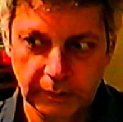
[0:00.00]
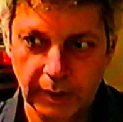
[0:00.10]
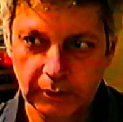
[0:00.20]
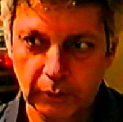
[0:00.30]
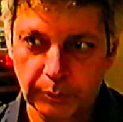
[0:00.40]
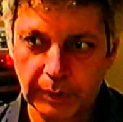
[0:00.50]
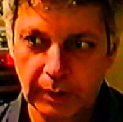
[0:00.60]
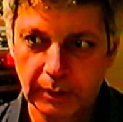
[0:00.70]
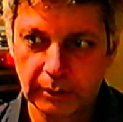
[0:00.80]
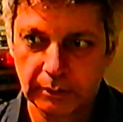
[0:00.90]
the
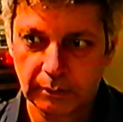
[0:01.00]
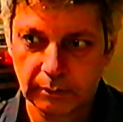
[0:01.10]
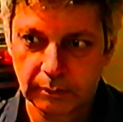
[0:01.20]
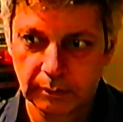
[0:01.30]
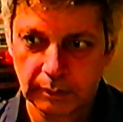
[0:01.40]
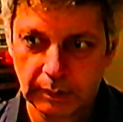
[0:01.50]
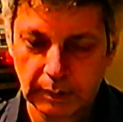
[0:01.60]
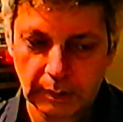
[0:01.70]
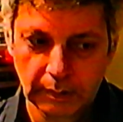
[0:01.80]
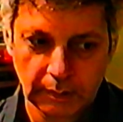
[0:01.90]
Enterprise,
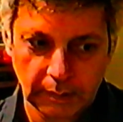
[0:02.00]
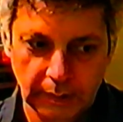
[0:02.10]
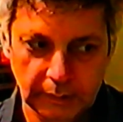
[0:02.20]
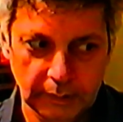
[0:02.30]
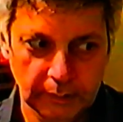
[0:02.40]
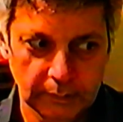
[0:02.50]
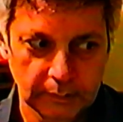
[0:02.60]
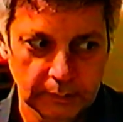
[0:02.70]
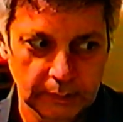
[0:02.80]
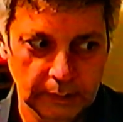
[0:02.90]
the
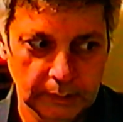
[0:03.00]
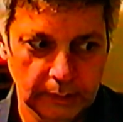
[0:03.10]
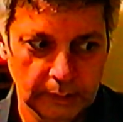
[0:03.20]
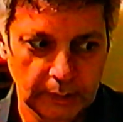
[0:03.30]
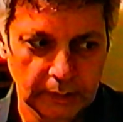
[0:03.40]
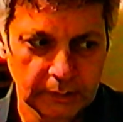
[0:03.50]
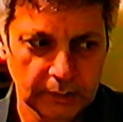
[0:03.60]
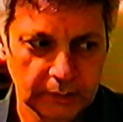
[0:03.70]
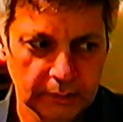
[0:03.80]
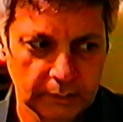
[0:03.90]
I think the
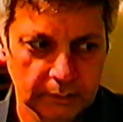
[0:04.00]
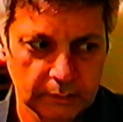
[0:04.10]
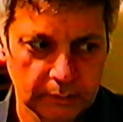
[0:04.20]
Lexington.